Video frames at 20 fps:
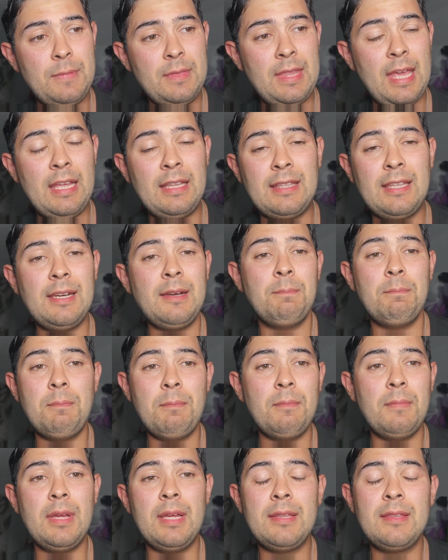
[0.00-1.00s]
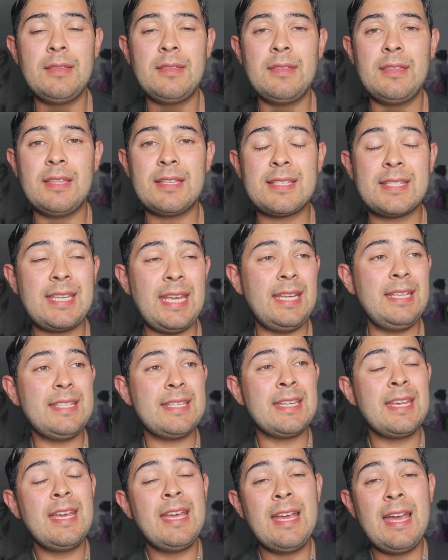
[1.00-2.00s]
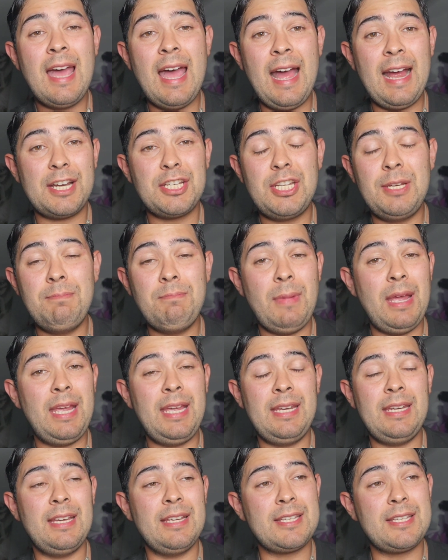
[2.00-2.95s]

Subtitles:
they didn't. The Saints actually made